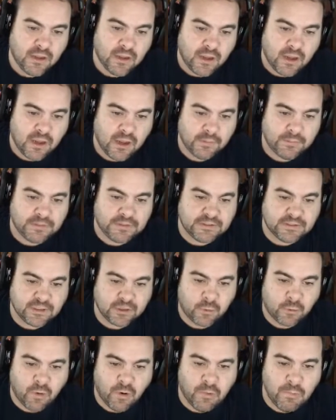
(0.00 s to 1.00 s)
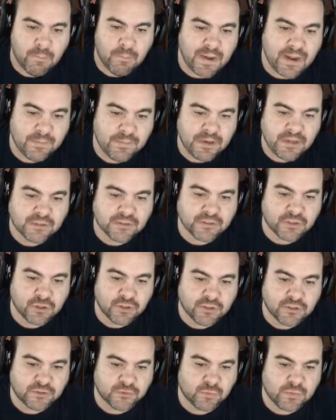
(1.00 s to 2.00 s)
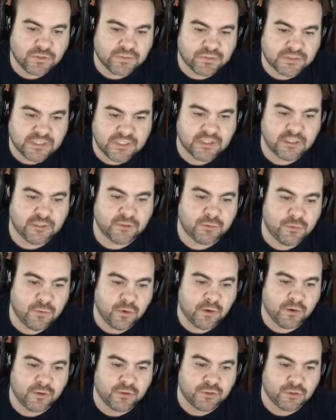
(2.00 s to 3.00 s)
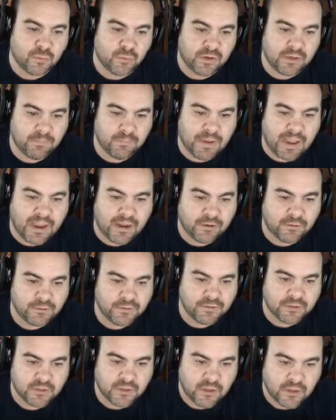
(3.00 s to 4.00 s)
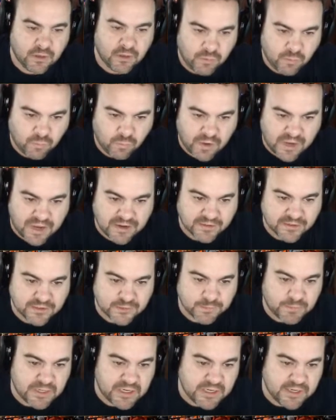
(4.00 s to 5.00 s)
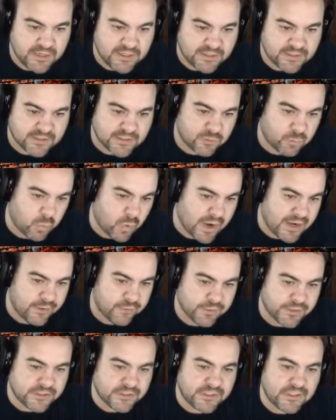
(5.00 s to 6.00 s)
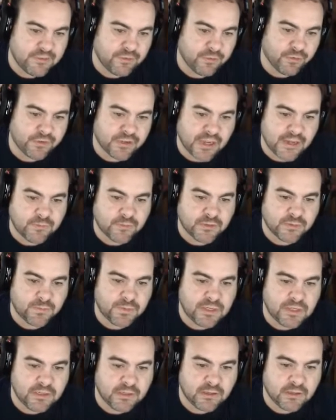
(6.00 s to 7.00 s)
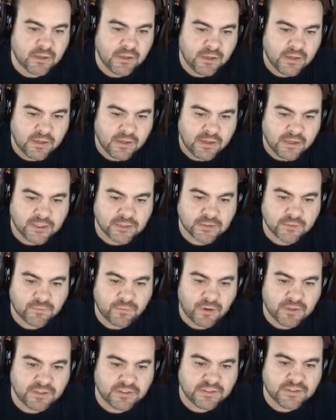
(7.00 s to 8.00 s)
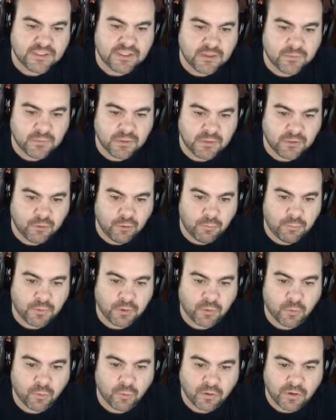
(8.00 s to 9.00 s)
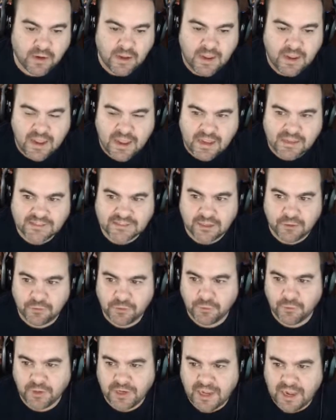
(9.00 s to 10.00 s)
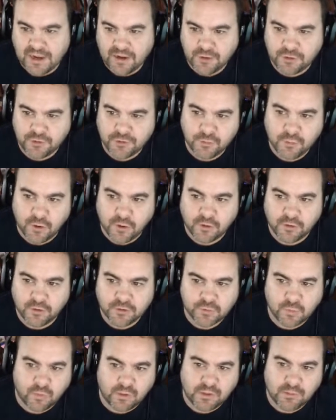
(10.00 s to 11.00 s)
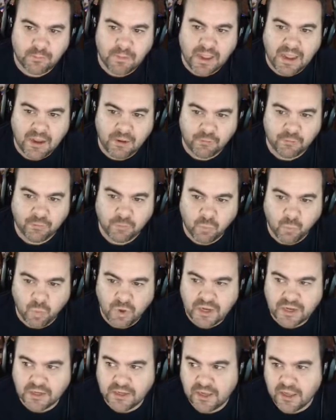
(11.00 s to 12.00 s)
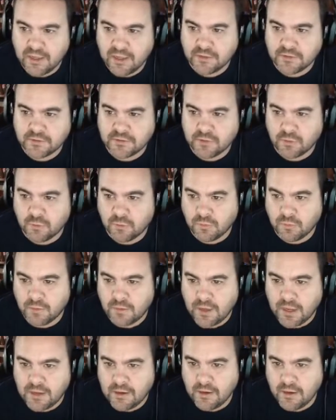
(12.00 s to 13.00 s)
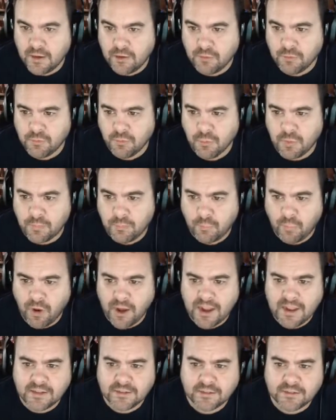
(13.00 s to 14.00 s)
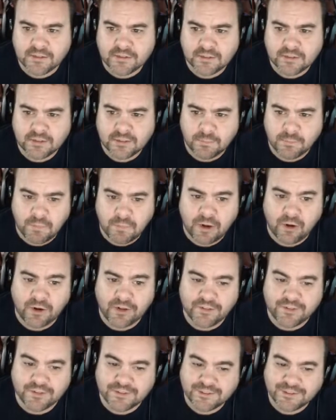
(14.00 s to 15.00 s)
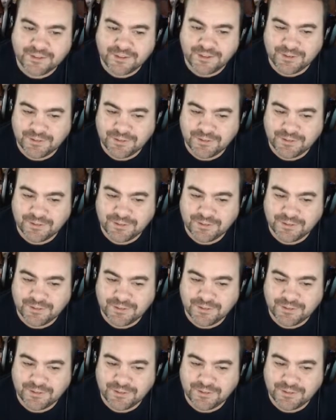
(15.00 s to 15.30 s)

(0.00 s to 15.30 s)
He said, quote, maybe as good as we've seen at 220 pounds and speed. He said wide receiver type speed. It's fun to see him in the open court. Has Illinois had a 220-pound wing yet? So I don't know what Brad's comparing this to,